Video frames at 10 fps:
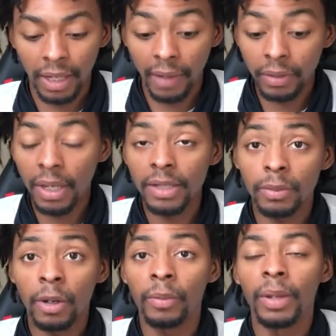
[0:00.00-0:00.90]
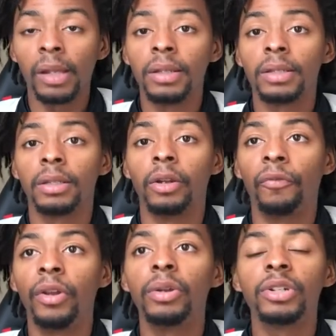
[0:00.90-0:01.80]
after he has him off balance, the
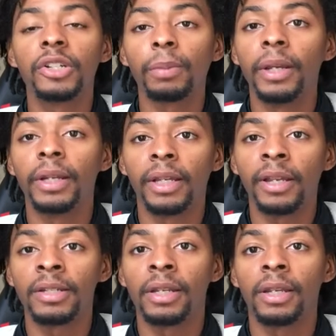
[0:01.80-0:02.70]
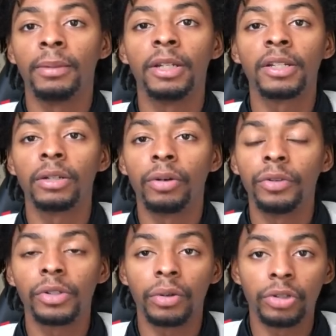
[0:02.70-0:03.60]
defender is just playing a guessing game. He doesn't know if
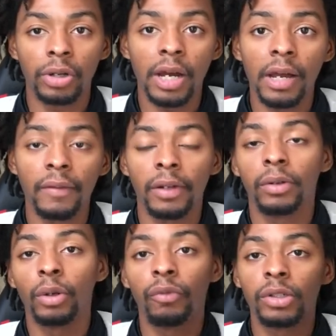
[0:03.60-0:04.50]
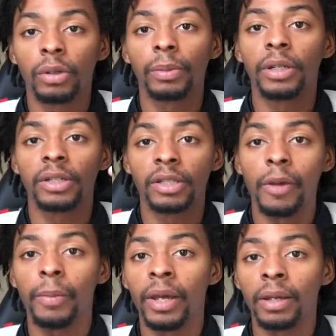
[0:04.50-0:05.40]
he's gonna drive, he don't know if he's gonna play the
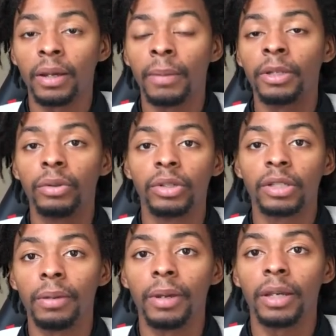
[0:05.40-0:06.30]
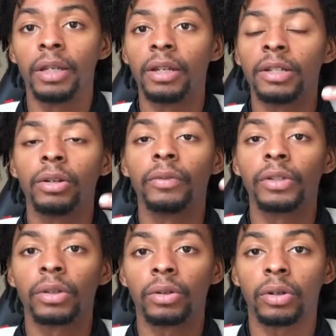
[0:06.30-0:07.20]
step back, do the step back, he doesn't know if
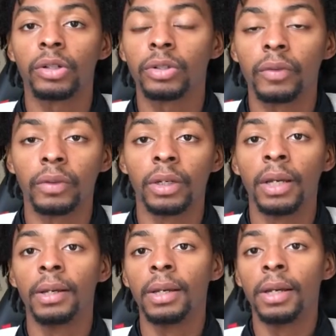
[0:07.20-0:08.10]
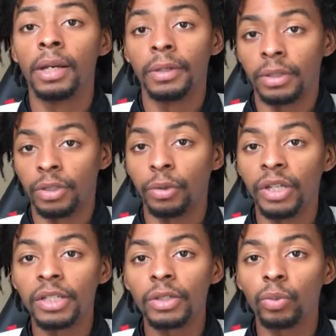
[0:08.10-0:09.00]
he's gonna cross over. So
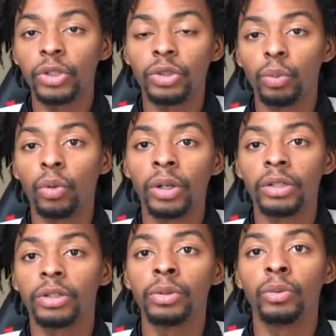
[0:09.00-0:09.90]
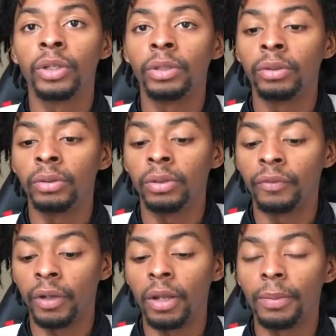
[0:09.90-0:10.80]
this is what you want to do when you're
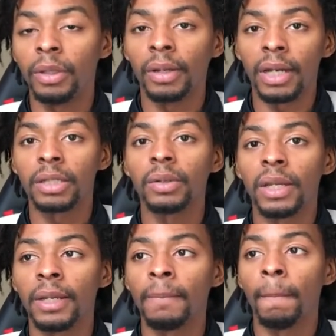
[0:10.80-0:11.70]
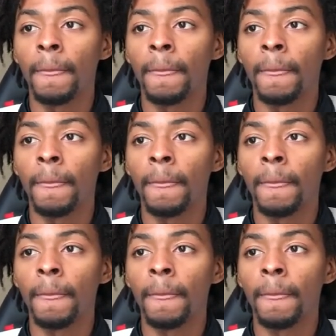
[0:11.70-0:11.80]
developing your ISO game.